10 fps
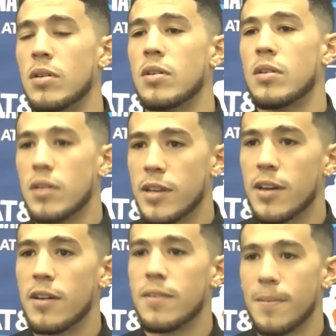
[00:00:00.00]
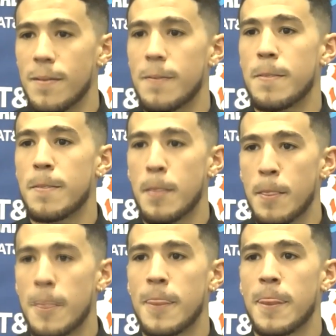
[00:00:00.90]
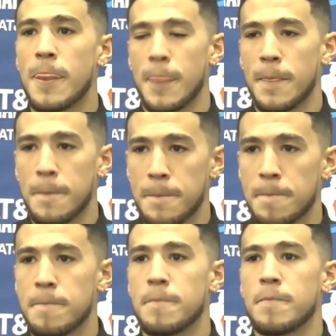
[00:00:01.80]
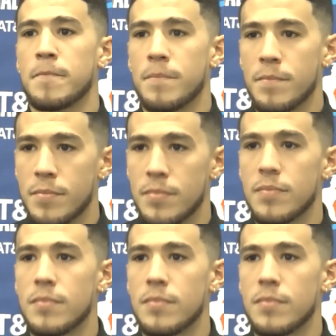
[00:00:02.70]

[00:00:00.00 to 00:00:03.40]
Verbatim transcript: Yeah. Your money got one coach of the year award.